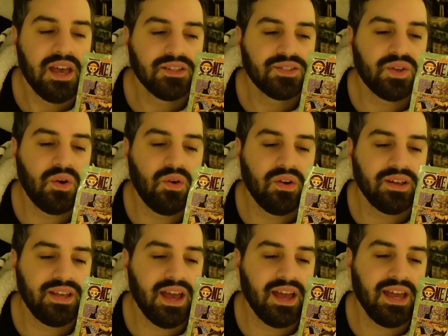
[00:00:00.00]
So
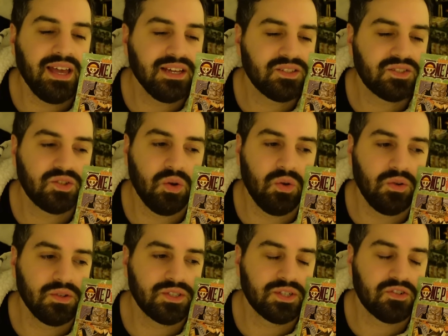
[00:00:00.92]
yeah, he is
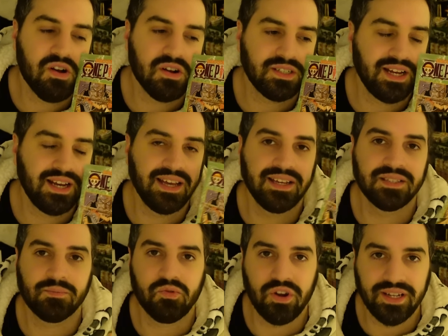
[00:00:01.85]
told Crocodile he
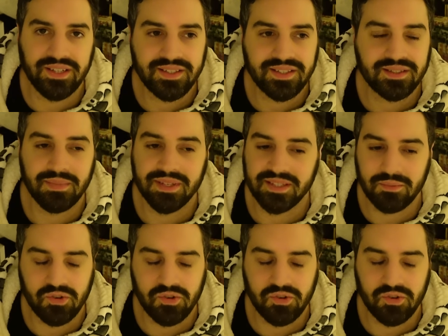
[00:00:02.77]
is Prince, Mr.